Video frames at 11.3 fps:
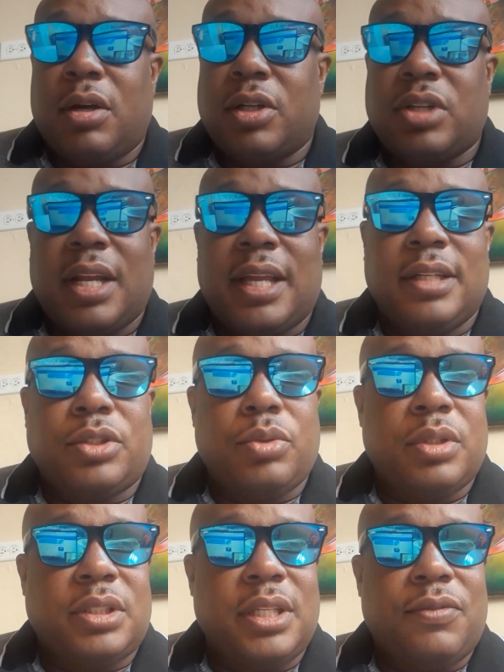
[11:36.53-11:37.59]
trying to get into
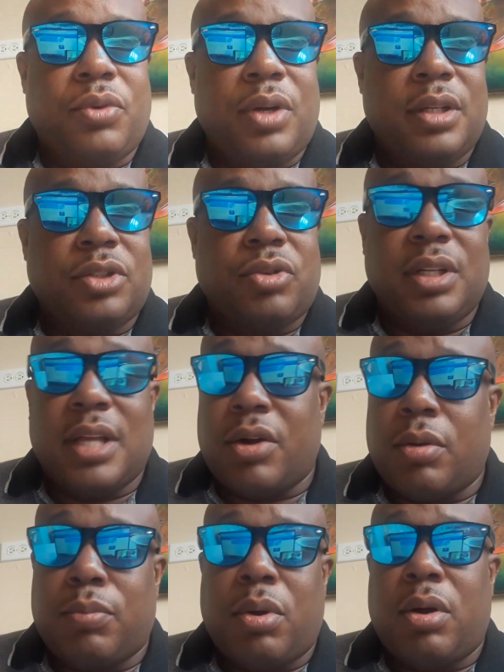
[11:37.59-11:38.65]
the seafood industry that
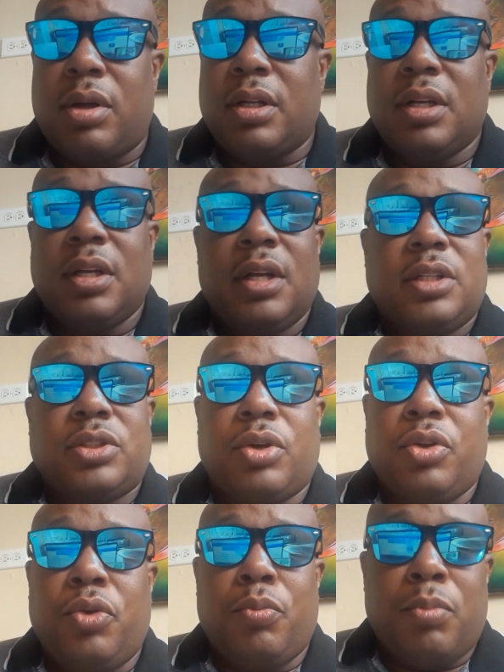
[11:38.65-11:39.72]
are abroad. So
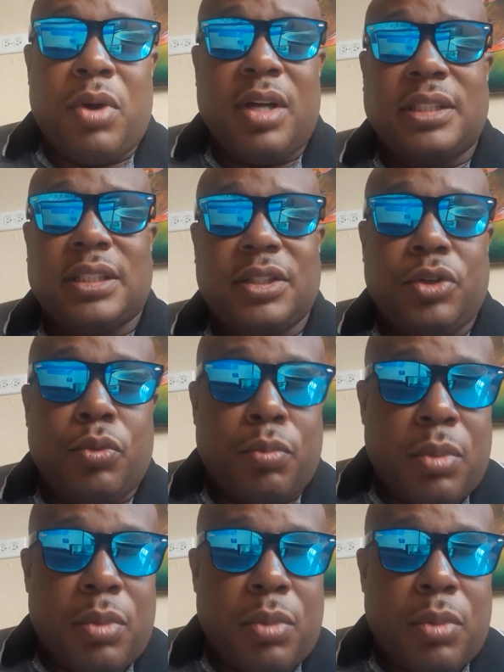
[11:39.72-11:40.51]
you must get